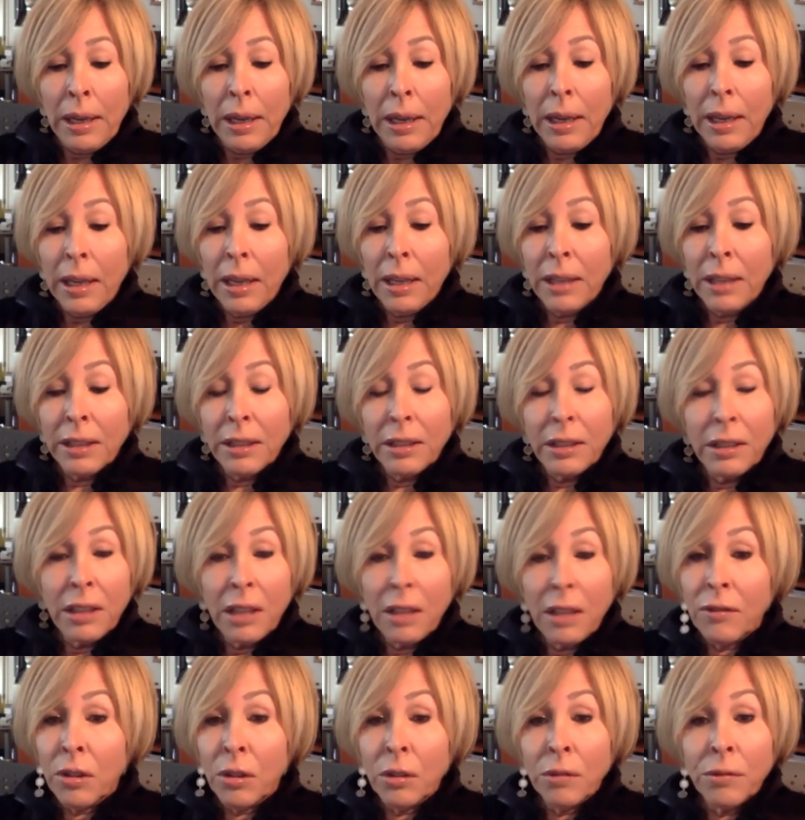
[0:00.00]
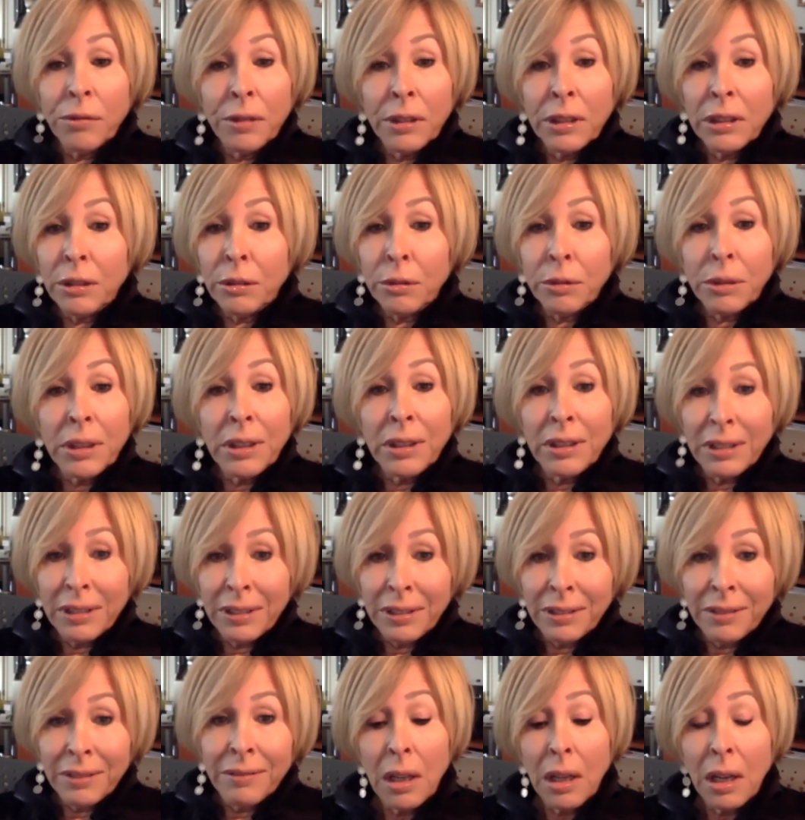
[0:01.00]
and I did not vote for Hillary
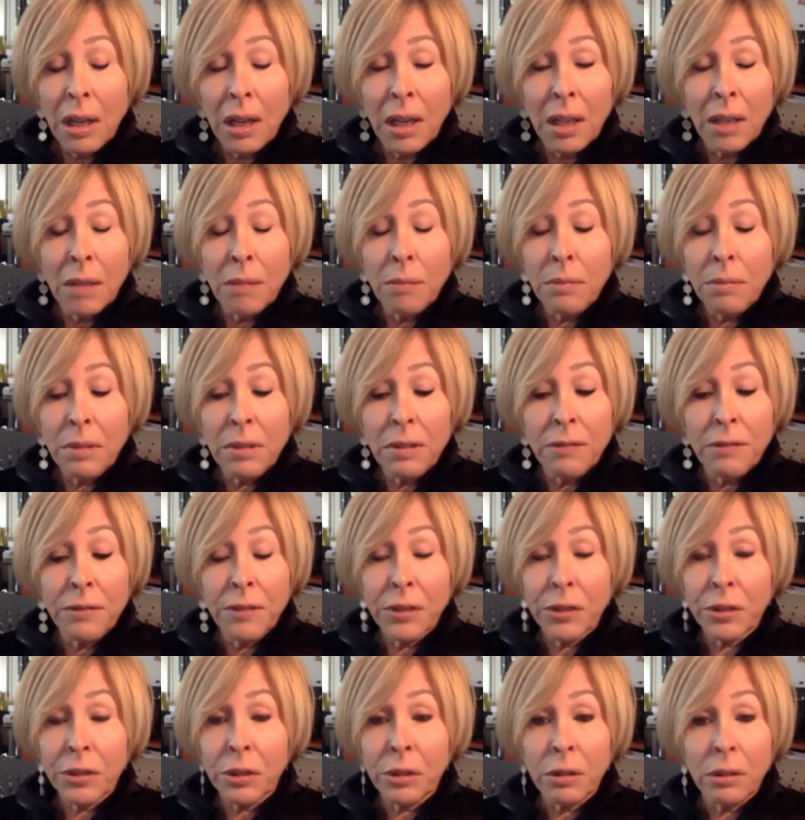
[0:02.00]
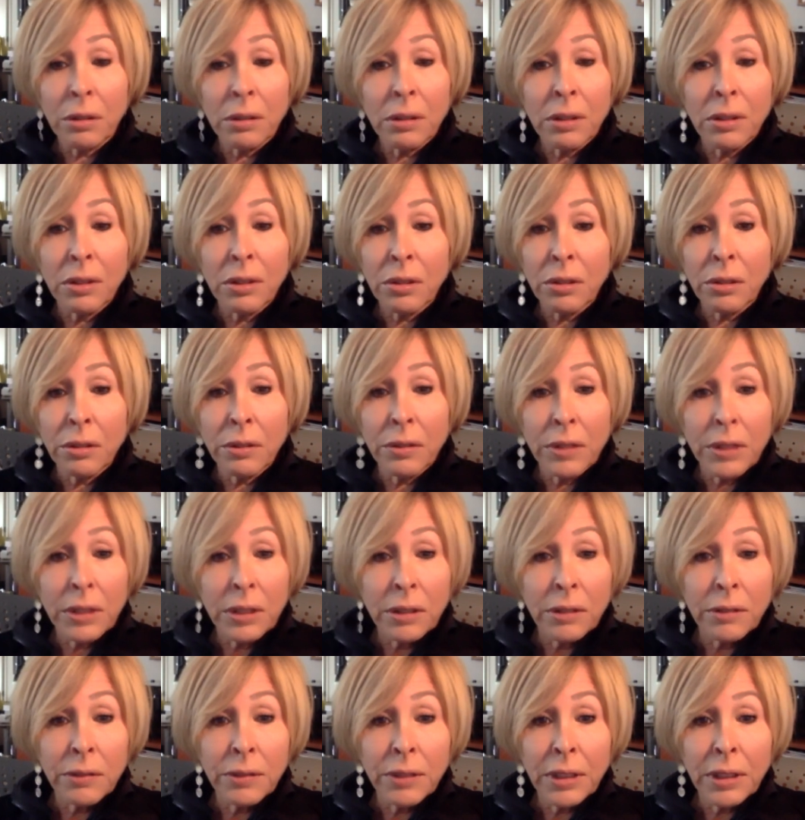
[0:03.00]
Clinton. I'm a fiscal
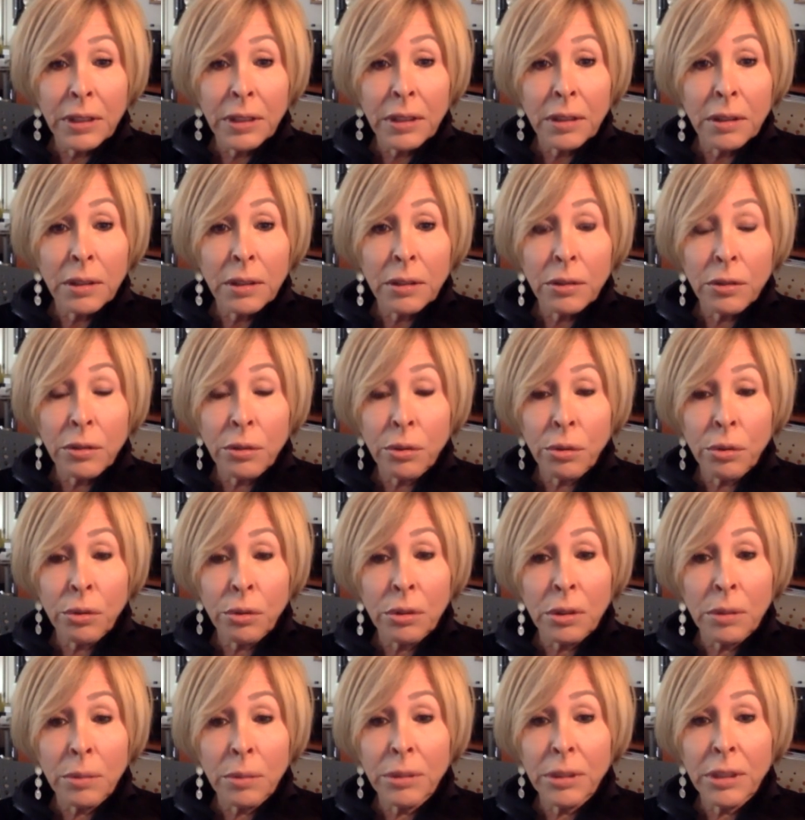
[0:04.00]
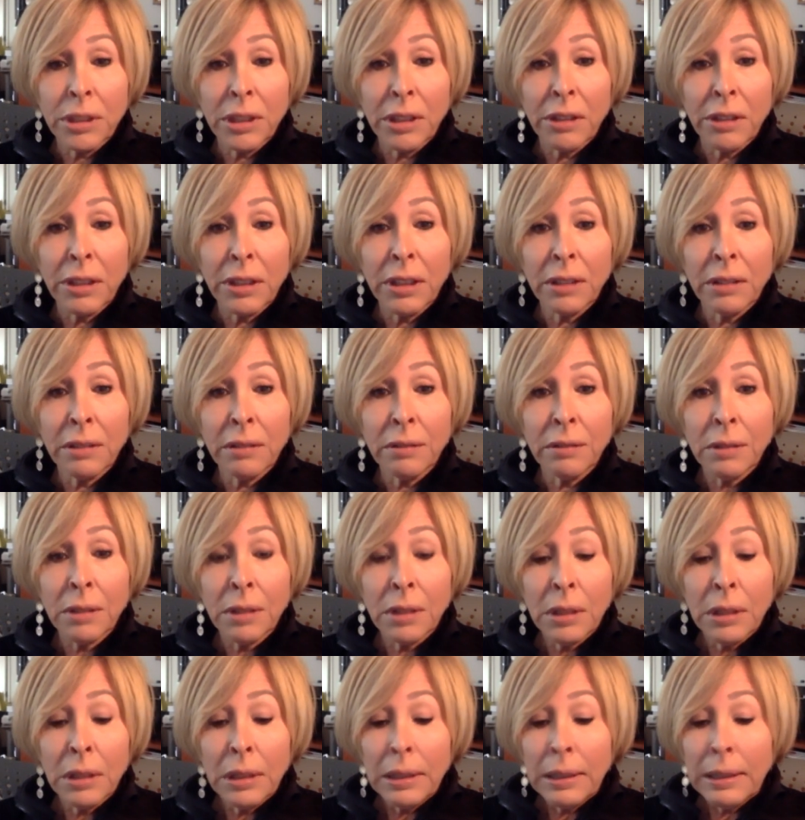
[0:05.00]
conservative and a social libertarian,
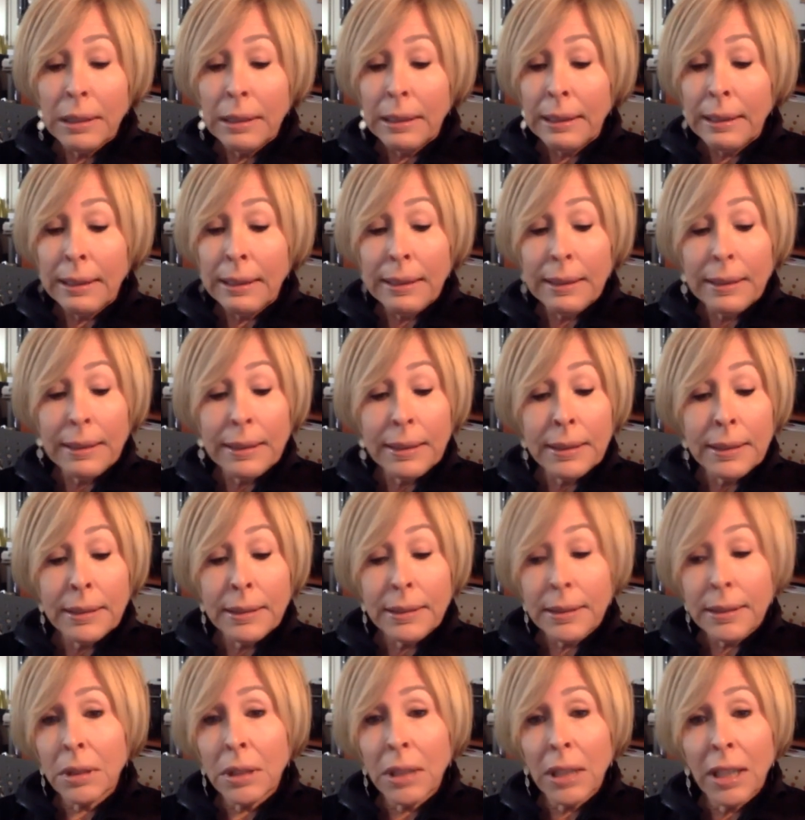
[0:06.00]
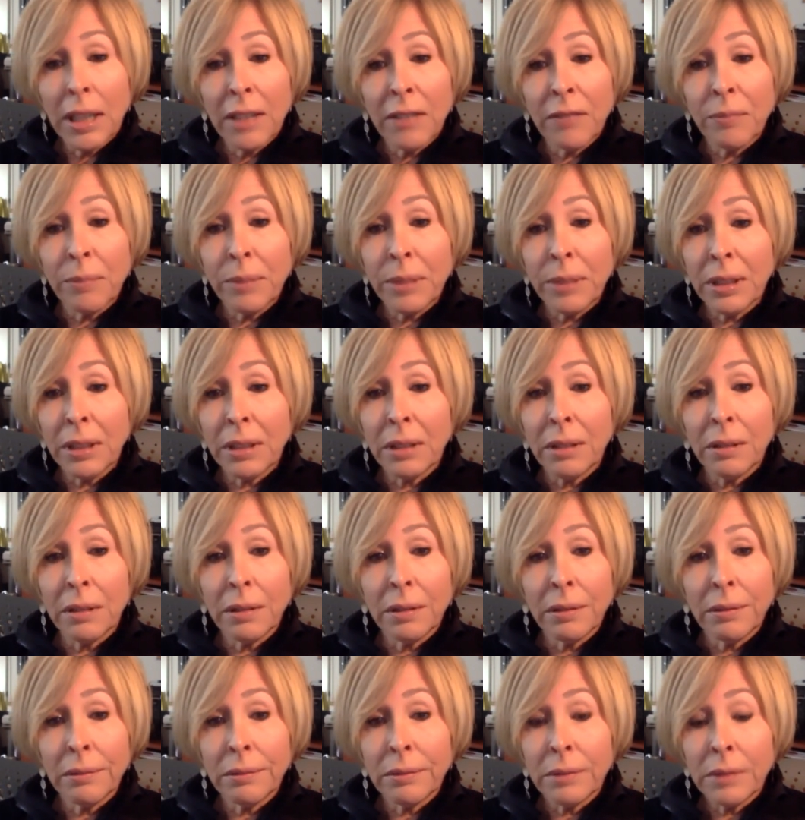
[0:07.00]
and have
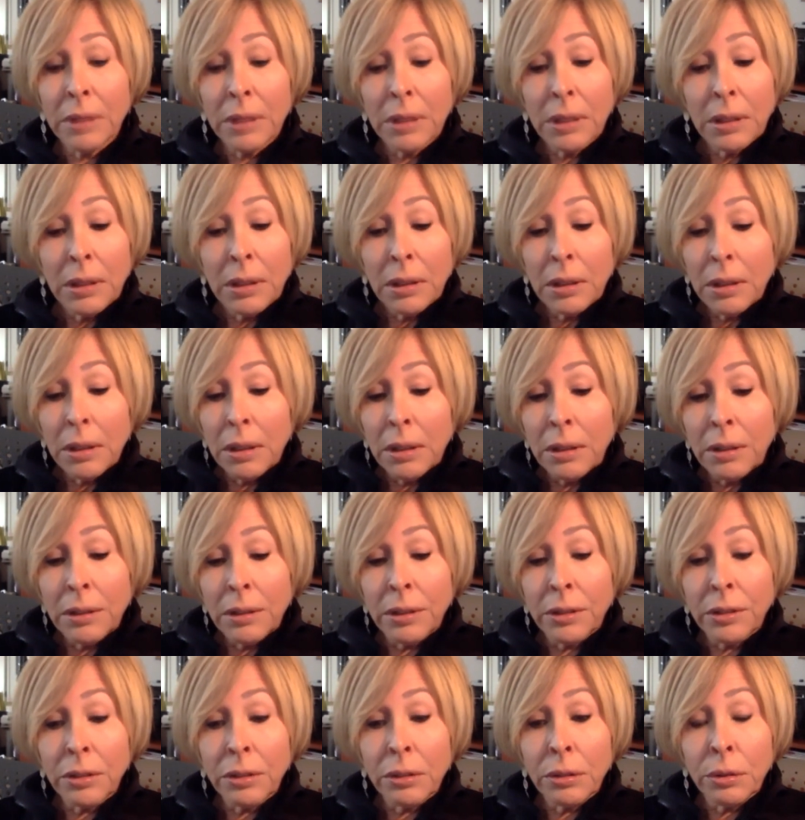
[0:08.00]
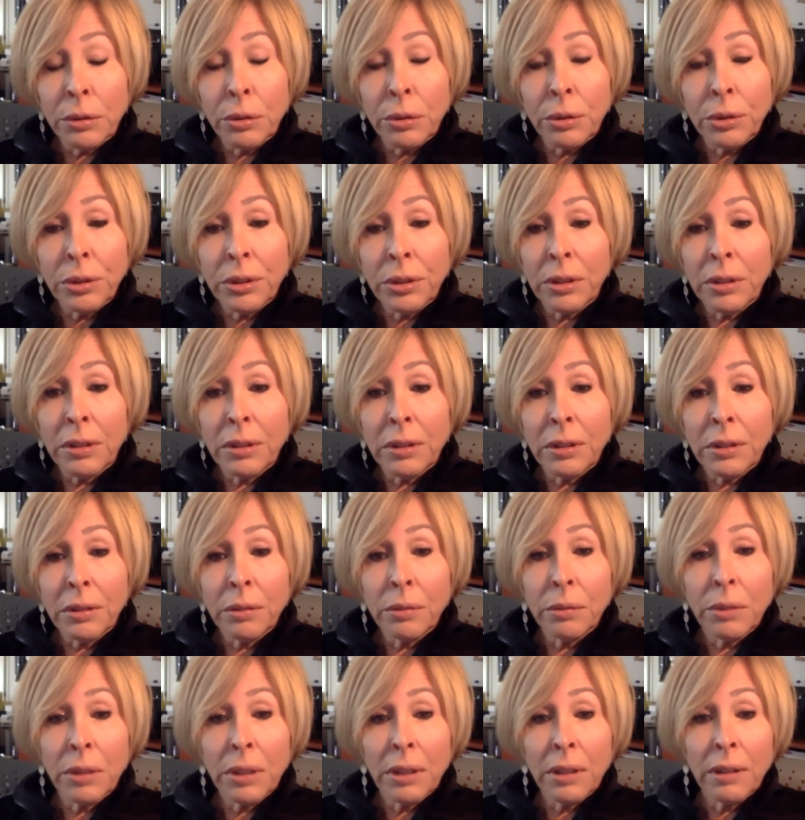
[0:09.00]
been disillusioned
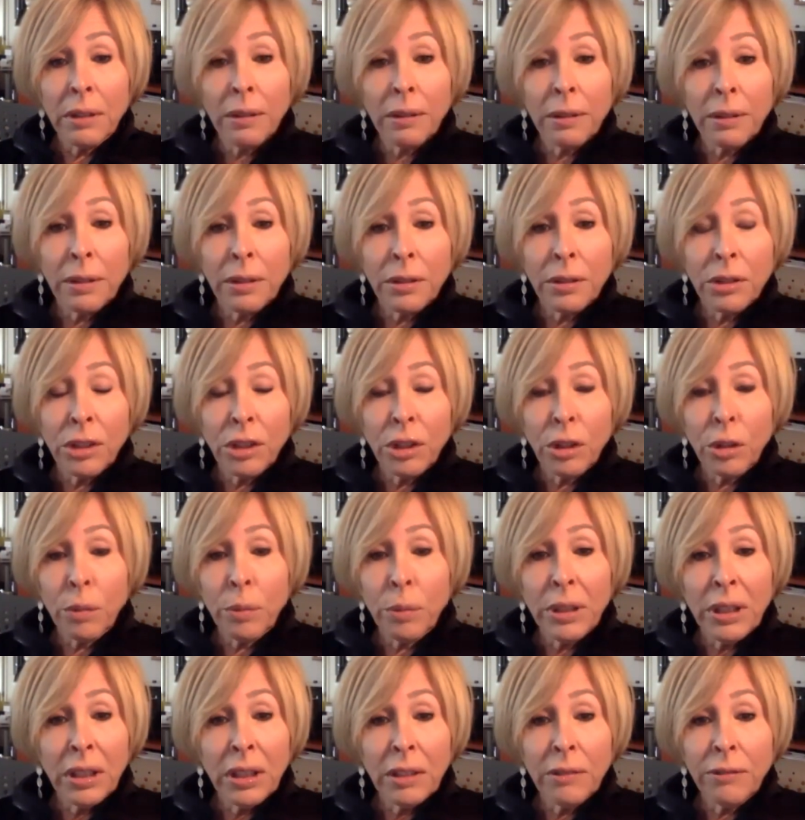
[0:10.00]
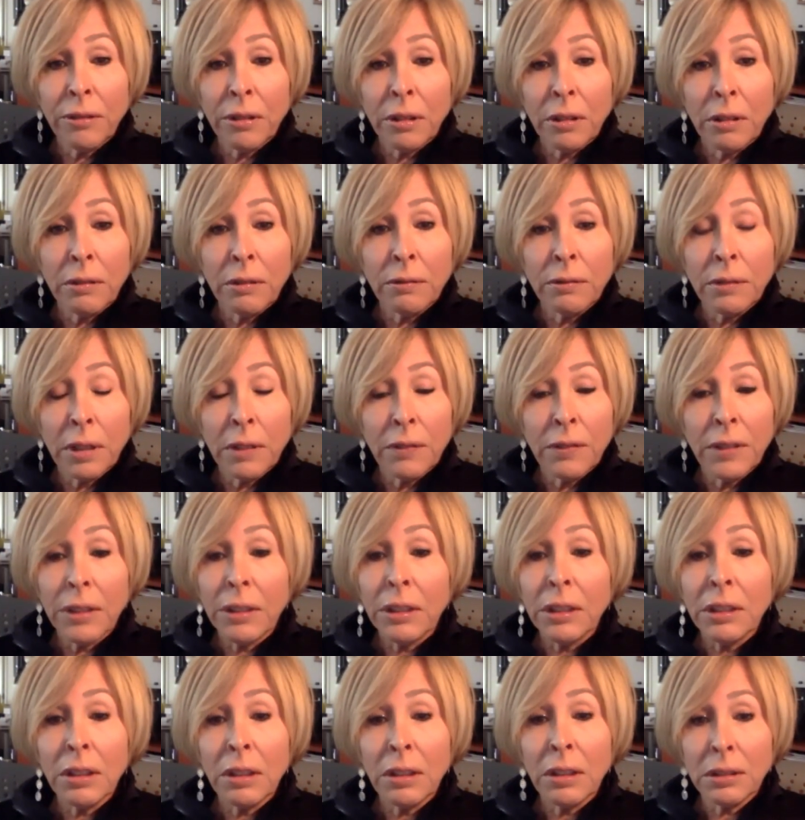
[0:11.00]
with the GOP for a
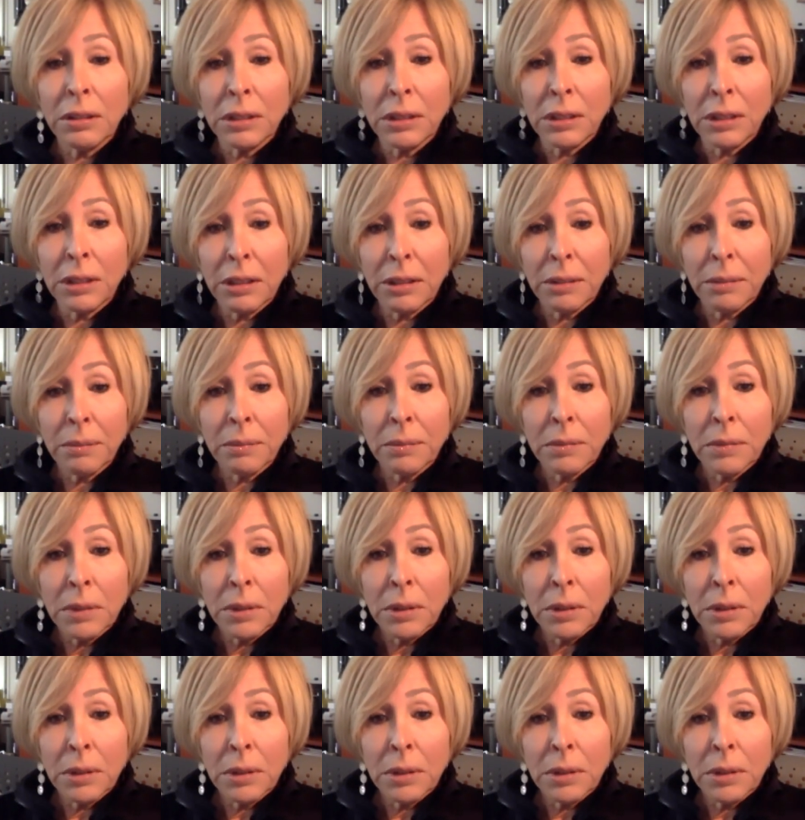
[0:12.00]
very long time.